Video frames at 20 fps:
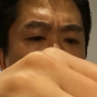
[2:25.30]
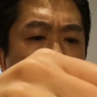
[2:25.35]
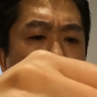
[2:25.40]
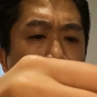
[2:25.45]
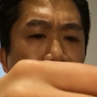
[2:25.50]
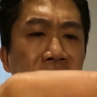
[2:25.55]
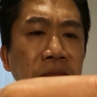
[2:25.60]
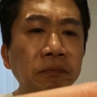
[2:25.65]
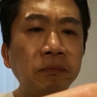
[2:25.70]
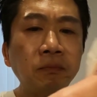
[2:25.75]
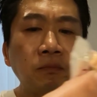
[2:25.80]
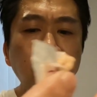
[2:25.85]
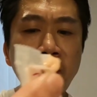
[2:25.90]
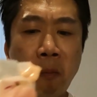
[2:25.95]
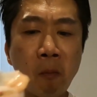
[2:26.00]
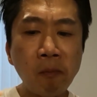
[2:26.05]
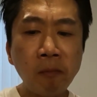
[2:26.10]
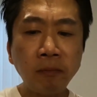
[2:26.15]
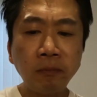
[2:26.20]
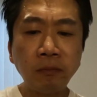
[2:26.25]

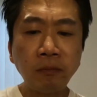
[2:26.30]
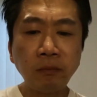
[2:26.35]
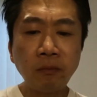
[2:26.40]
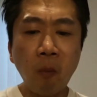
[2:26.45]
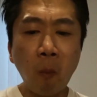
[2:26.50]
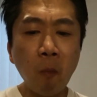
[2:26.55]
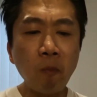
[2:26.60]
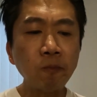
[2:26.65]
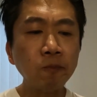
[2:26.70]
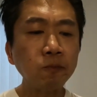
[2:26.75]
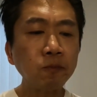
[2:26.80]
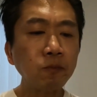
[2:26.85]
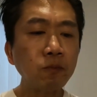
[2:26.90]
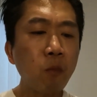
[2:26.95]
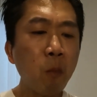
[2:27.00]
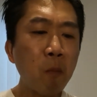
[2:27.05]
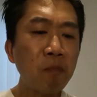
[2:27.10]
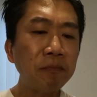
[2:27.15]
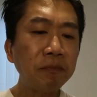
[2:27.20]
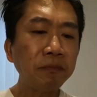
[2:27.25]

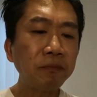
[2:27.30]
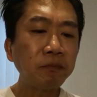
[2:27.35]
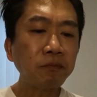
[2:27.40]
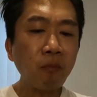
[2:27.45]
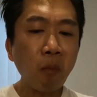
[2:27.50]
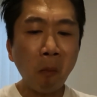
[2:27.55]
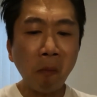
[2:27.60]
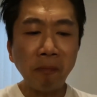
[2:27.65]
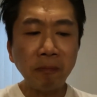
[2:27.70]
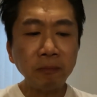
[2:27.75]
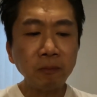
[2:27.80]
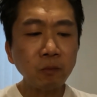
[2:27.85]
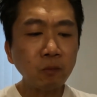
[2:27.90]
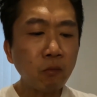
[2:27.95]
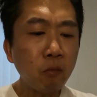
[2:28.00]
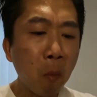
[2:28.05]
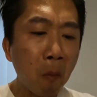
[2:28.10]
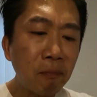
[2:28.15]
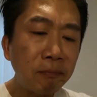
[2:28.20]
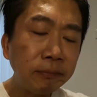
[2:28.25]

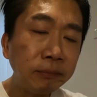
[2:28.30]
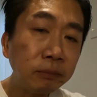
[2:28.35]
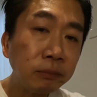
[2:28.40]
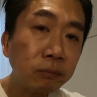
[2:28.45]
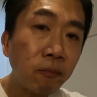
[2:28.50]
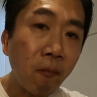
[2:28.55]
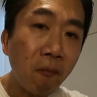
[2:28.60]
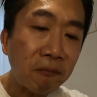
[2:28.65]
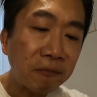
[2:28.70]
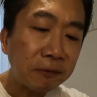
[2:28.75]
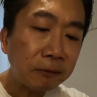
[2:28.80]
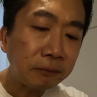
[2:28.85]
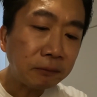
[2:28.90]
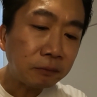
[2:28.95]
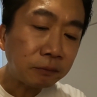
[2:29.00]
(silence)